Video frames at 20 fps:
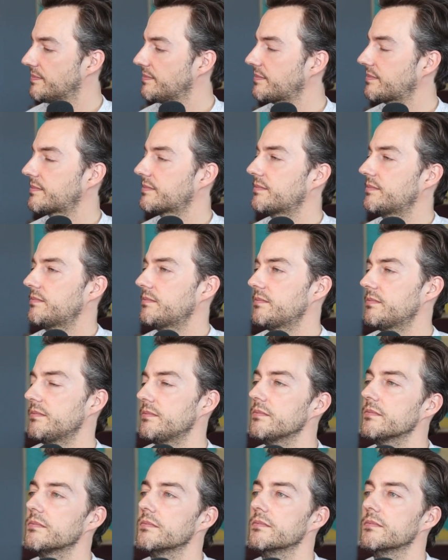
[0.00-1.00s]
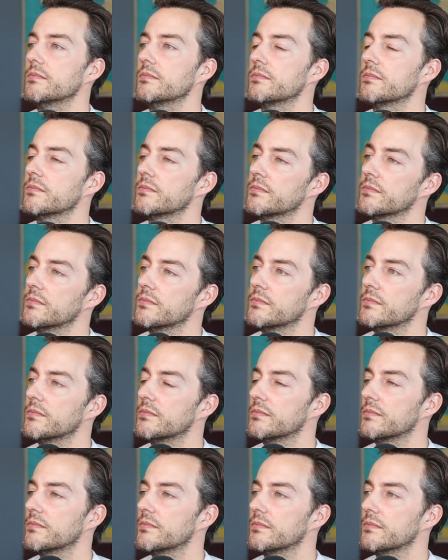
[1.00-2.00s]

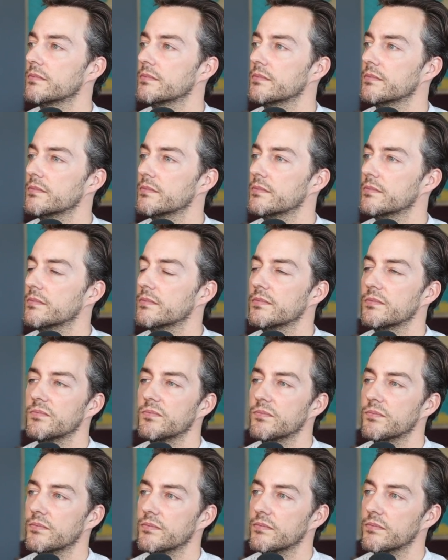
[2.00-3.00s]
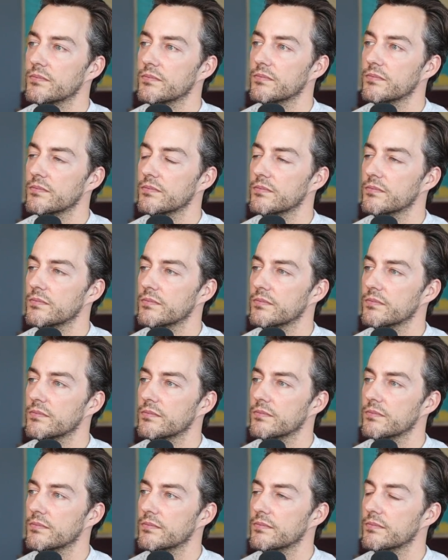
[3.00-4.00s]

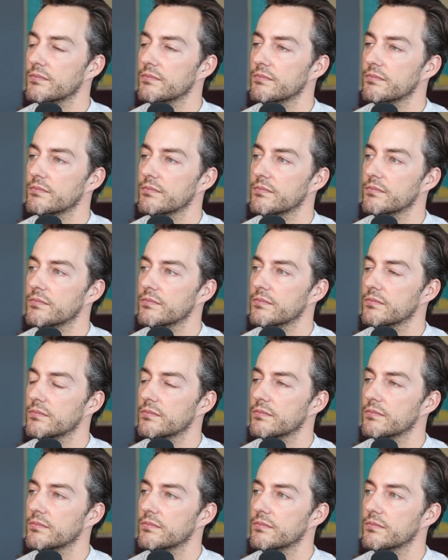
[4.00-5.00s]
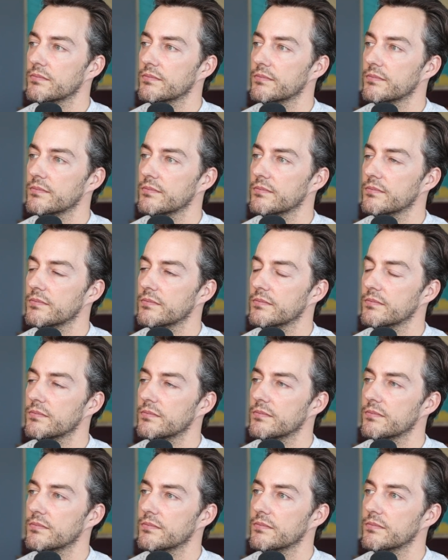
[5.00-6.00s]

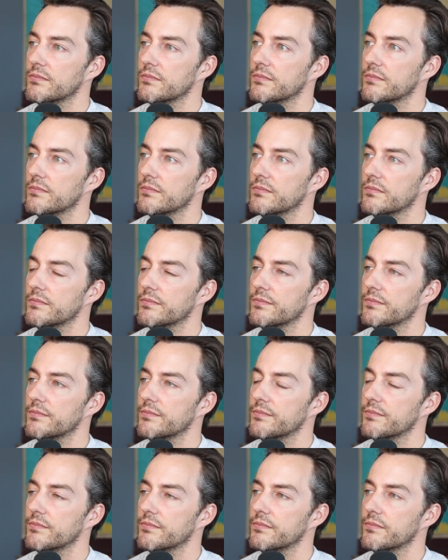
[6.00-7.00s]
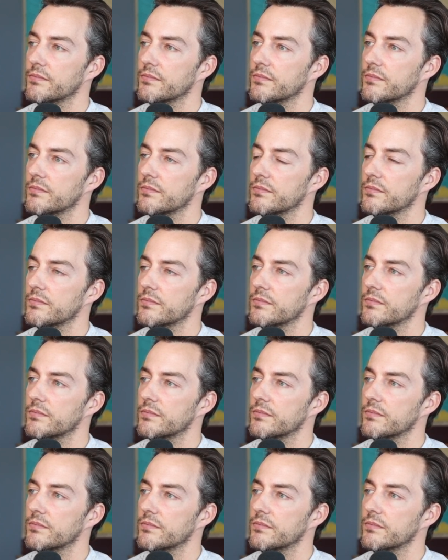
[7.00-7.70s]
(silence)